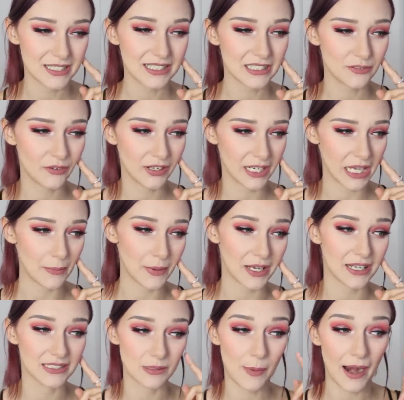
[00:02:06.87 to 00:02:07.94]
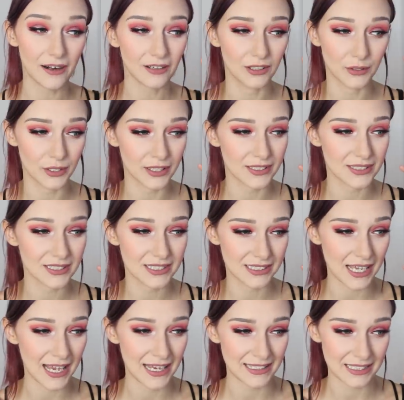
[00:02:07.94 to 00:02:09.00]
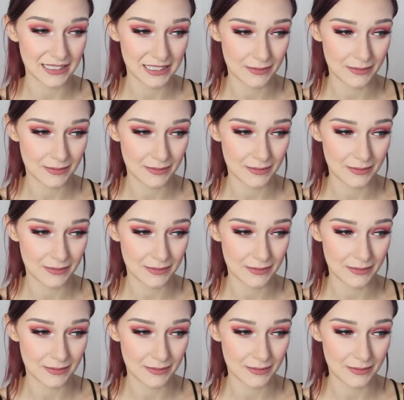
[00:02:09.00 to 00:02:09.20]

This is funny because apparel that says